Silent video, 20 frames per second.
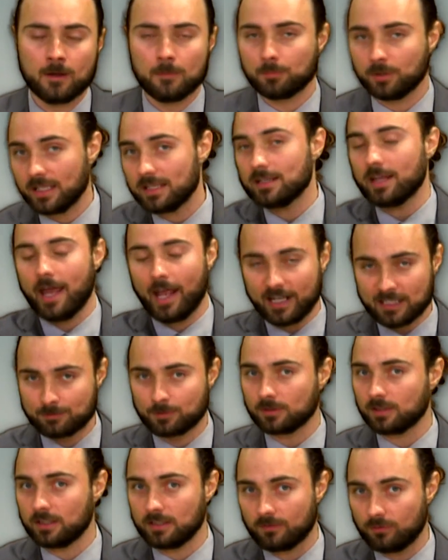played
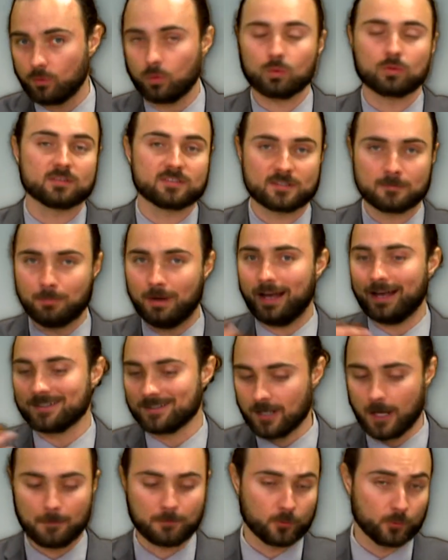expertly, of course, by
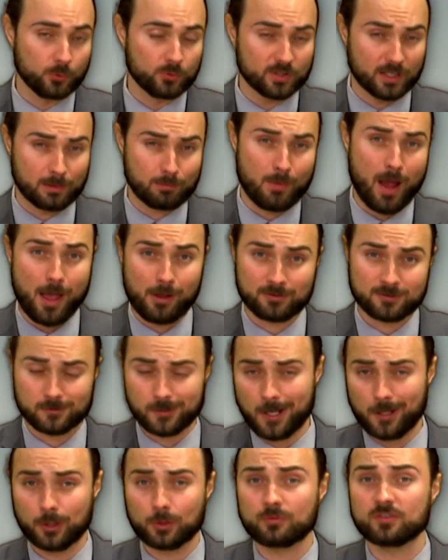Tom Cruise and Miles
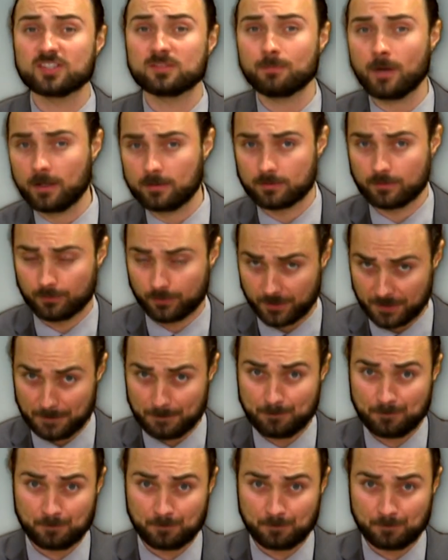Teller, respectively.